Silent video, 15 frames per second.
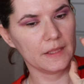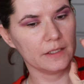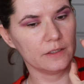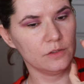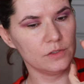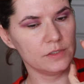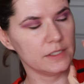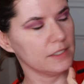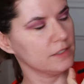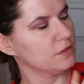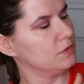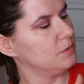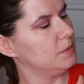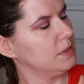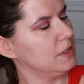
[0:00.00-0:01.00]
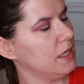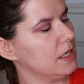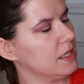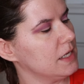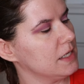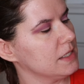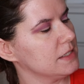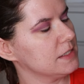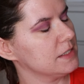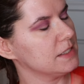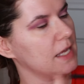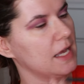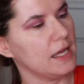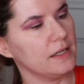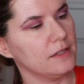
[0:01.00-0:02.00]
It looks like to be a
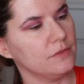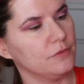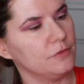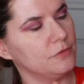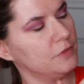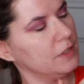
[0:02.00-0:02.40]
satin